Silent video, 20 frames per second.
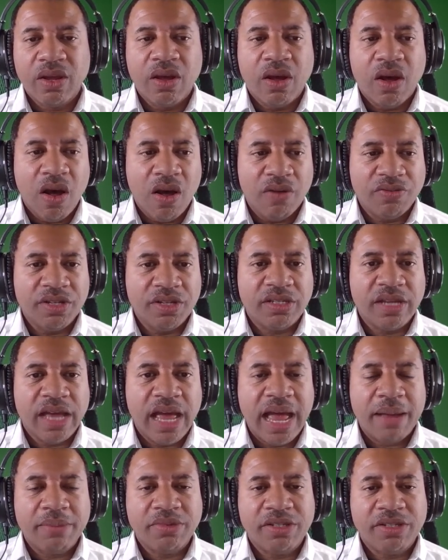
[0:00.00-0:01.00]

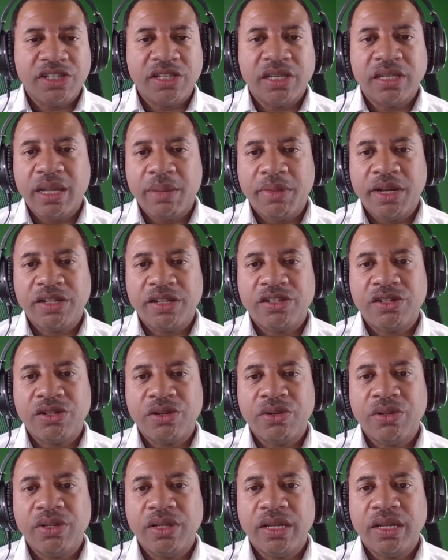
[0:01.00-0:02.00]
Oftentimes, this is limited
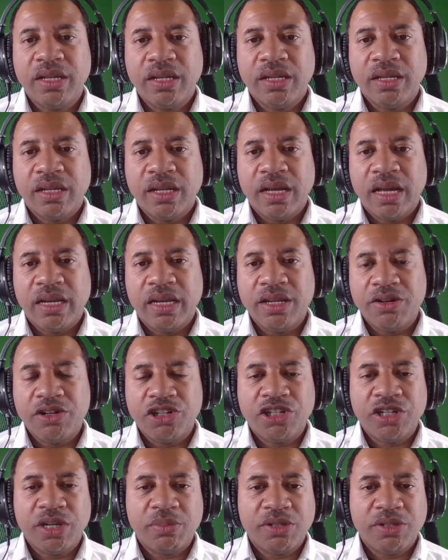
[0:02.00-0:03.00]
to
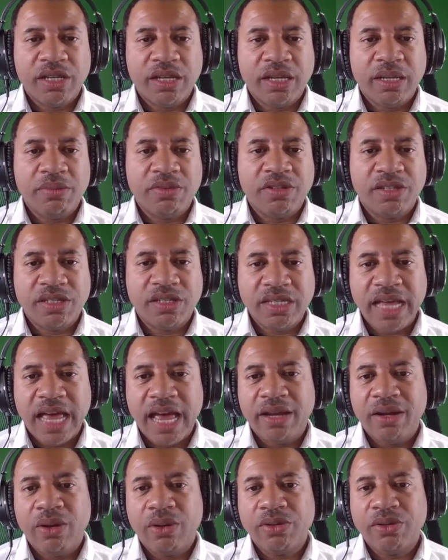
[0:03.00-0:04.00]
leadership teams, the
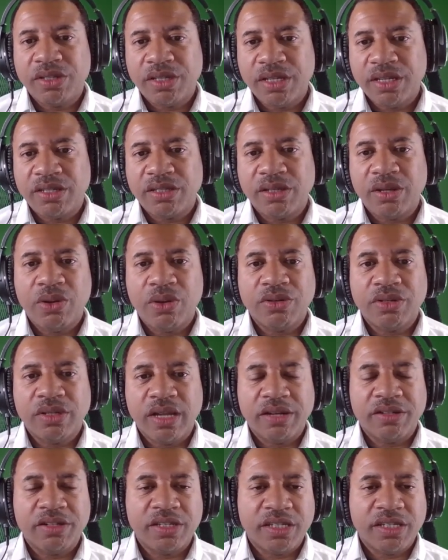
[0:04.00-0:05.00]
CIOs, CISOs, and
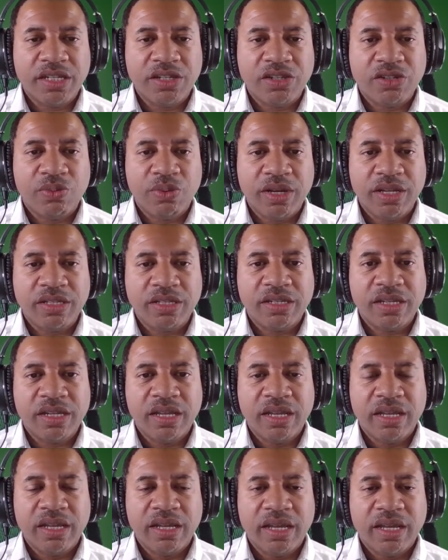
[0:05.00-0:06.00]
other C-suites
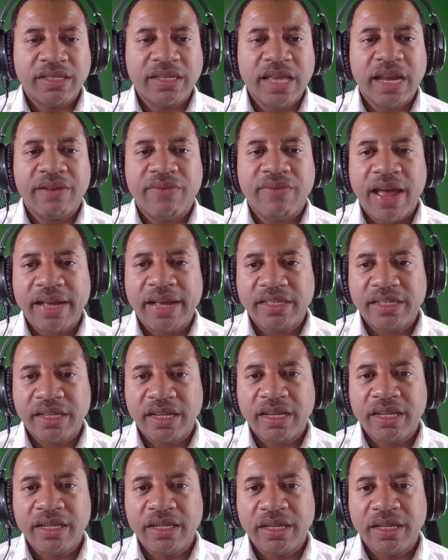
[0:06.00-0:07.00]
inside of
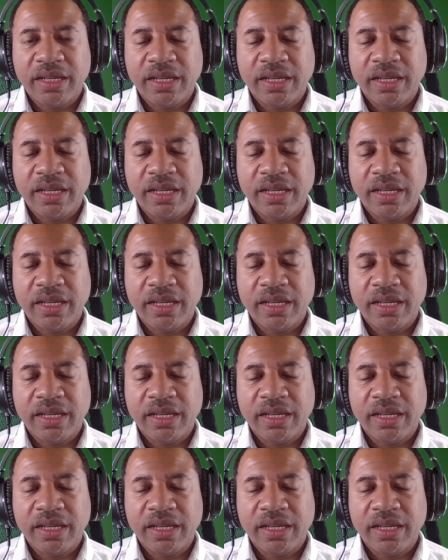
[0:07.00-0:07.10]
IT.